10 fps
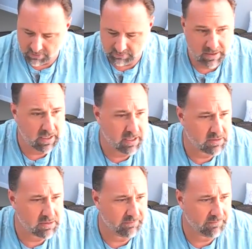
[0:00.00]
We hit
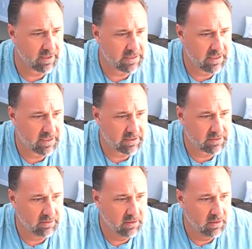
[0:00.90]
enter. I forgot to hit enter.
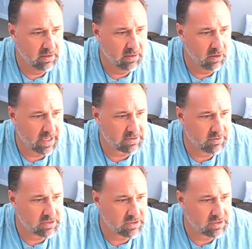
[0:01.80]
Okay, so the
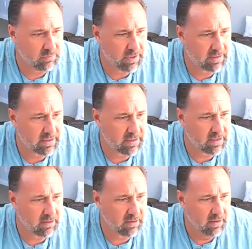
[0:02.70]
Zoom link
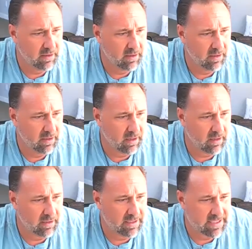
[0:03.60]
there uh,
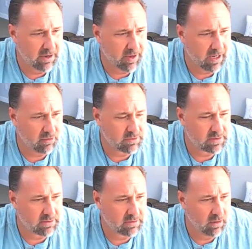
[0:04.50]
is now out.
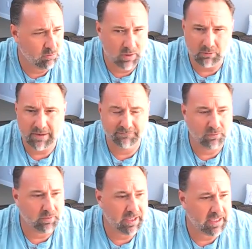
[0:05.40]
Uh, we'll get ready for
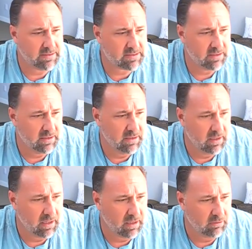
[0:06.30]
readings
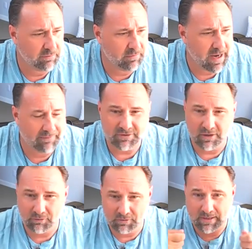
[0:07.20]
uh, look for my avatar with
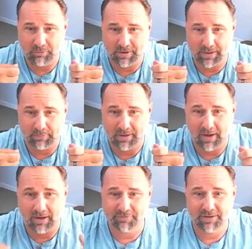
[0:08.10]
me with a cup of
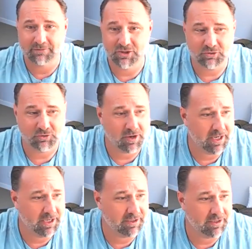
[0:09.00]
coffee, just crying
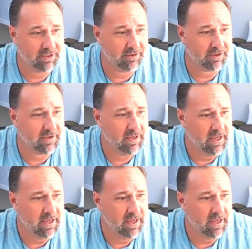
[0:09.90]
into the coffee.